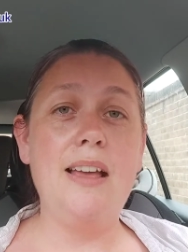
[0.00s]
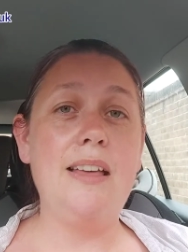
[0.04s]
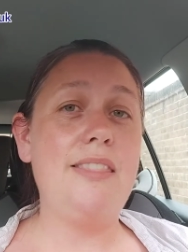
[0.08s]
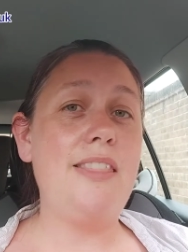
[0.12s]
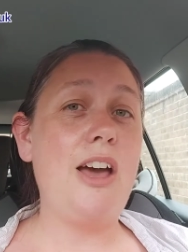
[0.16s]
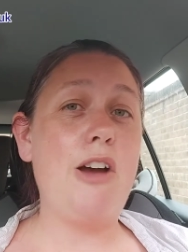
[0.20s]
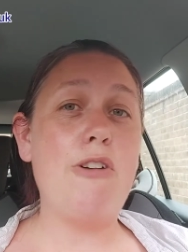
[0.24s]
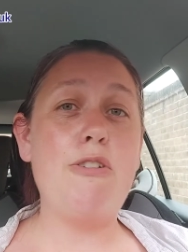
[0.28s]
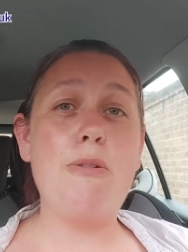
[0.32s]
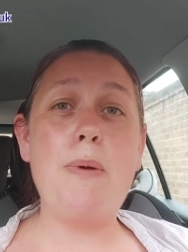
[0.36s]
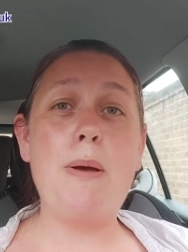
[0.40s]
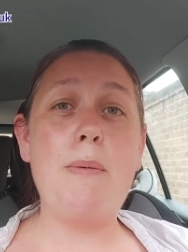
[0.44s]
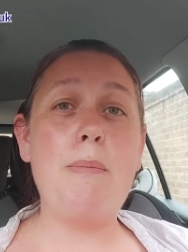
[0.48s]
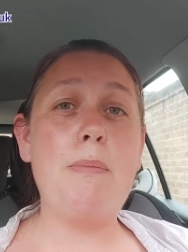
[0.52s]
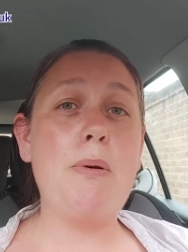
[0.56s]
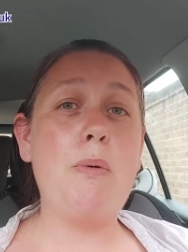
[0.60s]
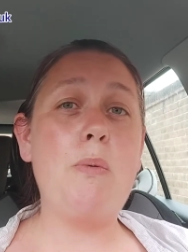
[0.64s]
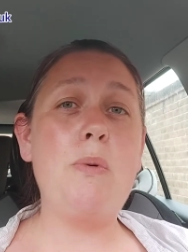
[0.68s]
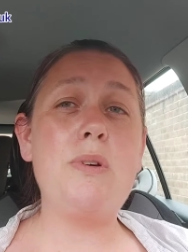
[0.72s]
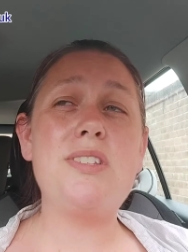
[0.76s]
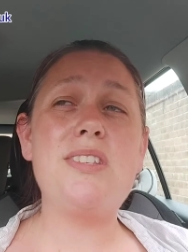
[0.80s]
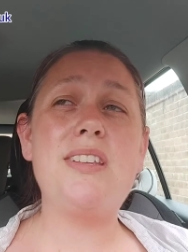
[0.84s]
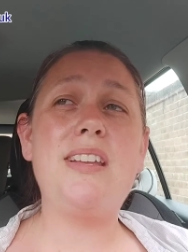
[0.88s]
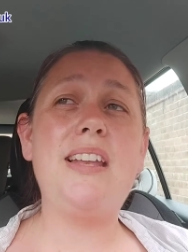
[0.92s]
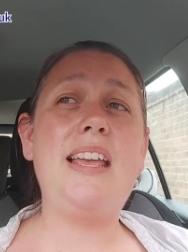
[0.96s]
They'll remember,
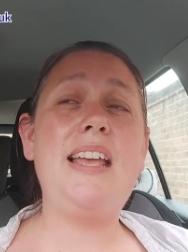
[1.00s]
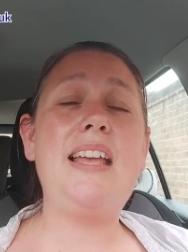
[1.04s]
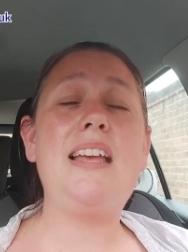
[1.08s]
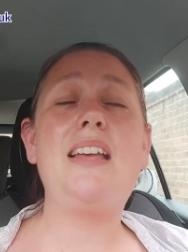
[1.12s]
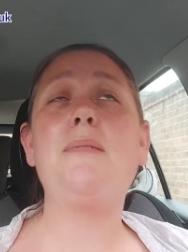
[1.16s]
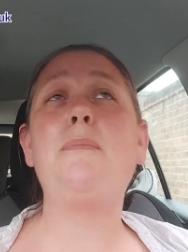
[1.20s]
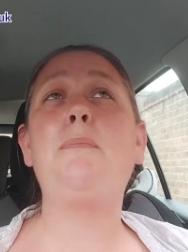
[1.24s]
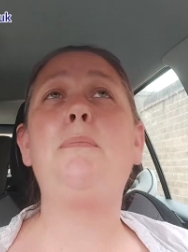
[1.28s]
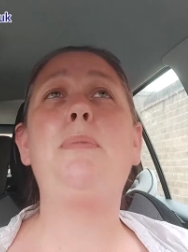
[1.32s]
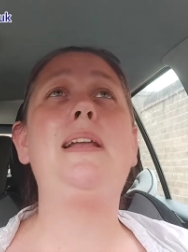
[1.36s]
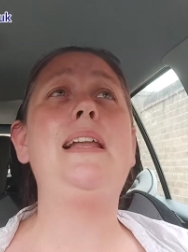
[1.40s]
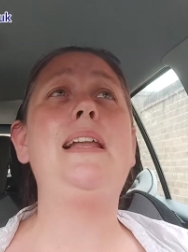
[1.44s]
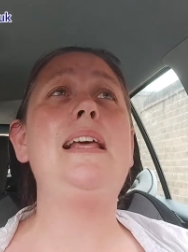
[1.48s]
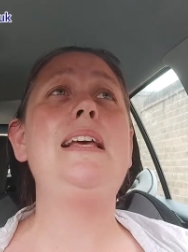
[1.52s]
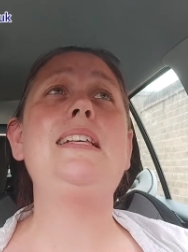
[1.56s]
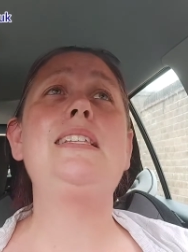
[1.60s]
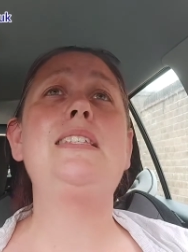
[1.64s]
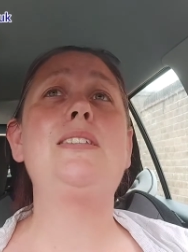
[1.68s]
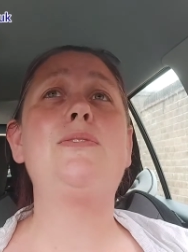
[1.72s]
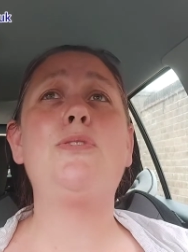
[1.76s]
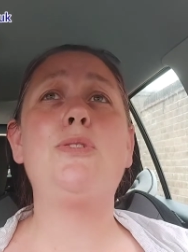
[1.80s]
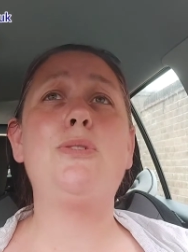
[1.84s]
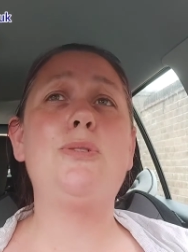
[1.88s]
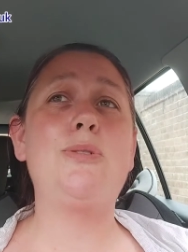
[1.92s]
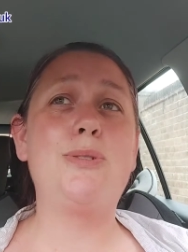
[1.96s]
wasn't it
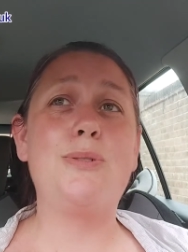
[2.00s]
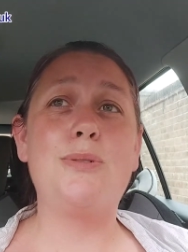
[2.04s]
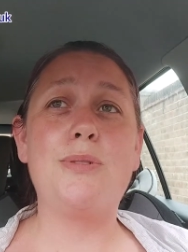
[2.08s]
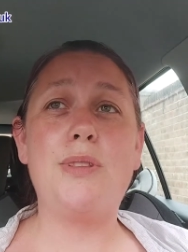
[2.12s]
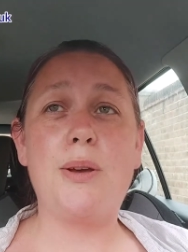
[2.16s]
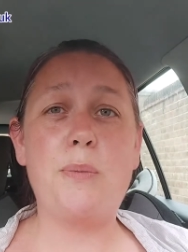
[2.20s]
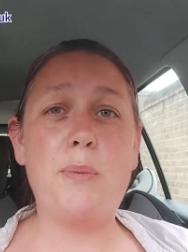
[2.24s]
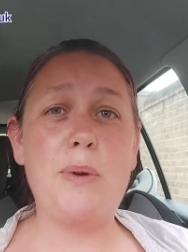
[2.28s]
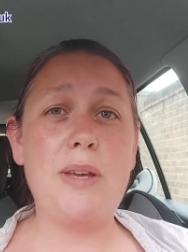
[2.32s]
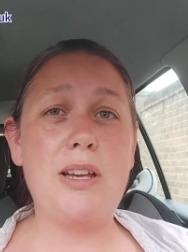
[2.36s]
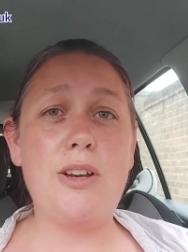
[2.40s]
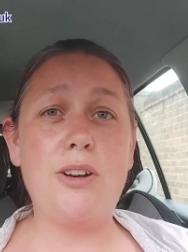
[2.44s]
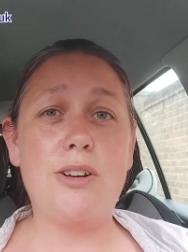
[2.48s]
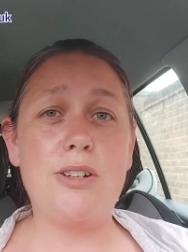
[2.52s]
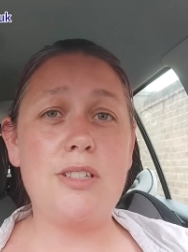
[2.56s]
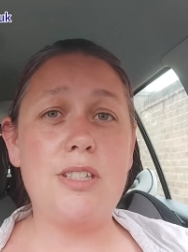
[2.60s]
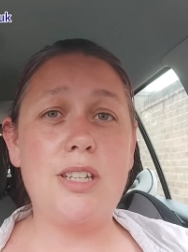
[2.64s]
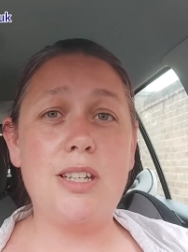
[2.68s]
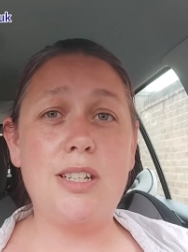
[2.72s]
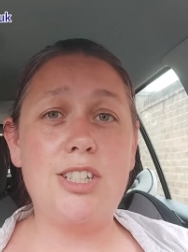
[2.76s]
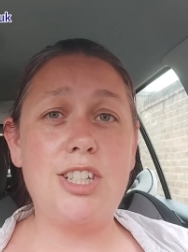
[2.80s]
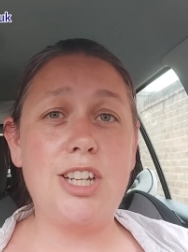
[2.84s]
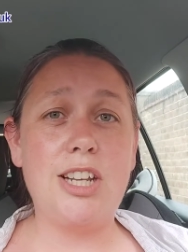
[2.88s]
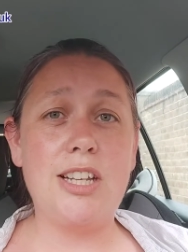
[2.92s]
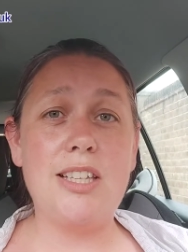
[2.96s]
blissful that we got
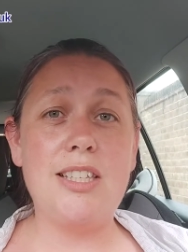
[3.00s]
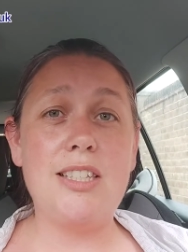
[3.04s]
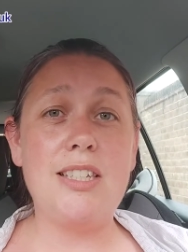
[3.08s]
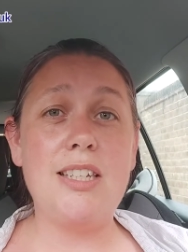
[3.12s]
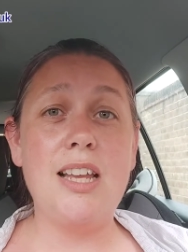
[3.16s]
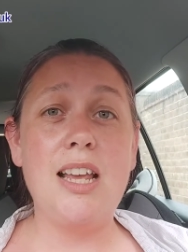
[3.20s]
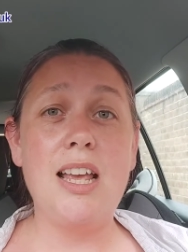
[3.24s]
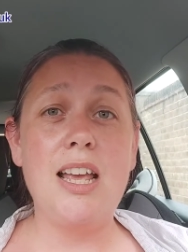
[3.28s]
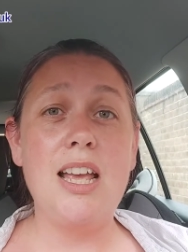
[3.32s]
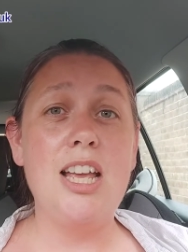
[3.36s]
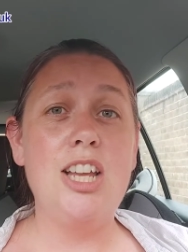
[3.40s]
to just